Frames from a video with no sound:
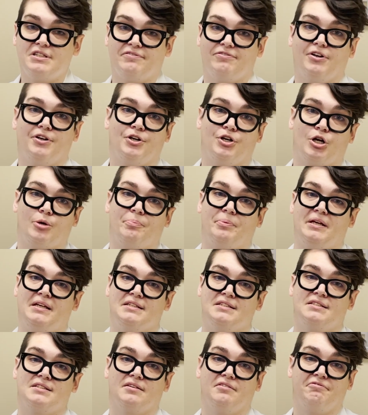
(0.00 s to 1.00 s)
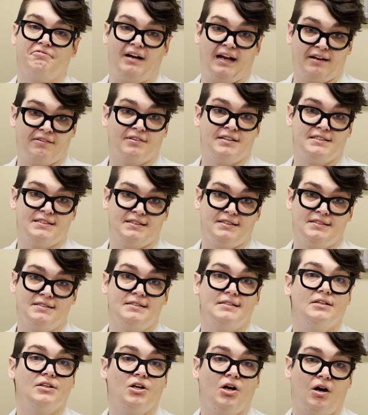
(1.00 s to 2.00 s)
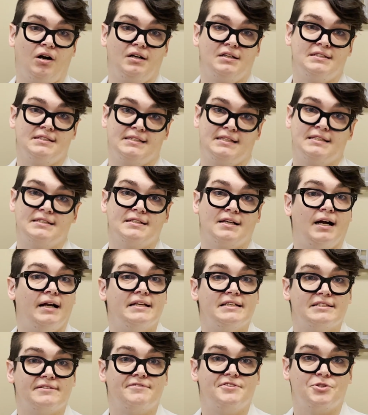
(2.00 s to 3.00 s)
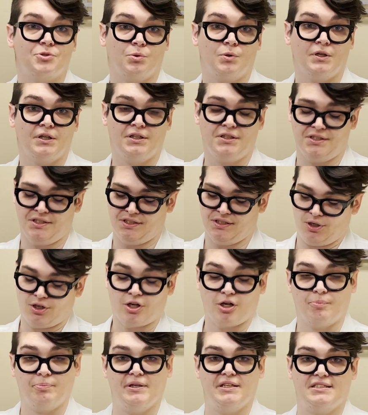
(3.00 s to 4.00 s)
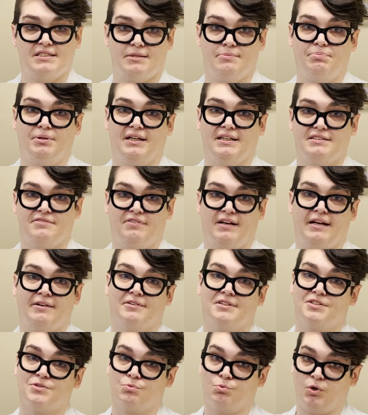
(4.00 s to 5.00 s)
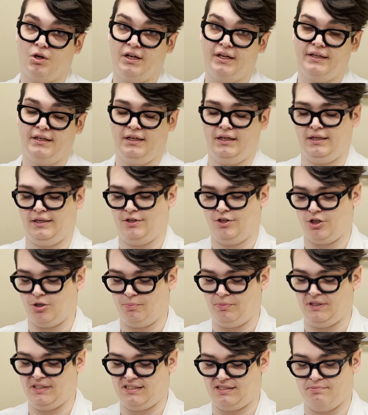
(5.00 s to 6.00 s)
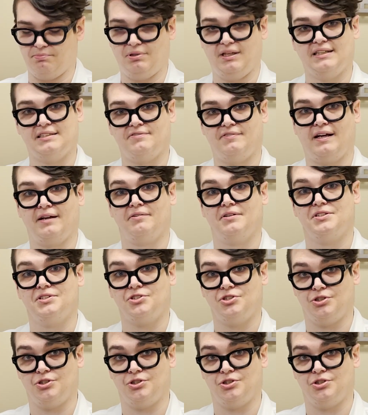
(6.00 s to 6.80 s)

different herpes viruses that cause these kinds of sores: herpes simplex virus 1 and herpes simplex virus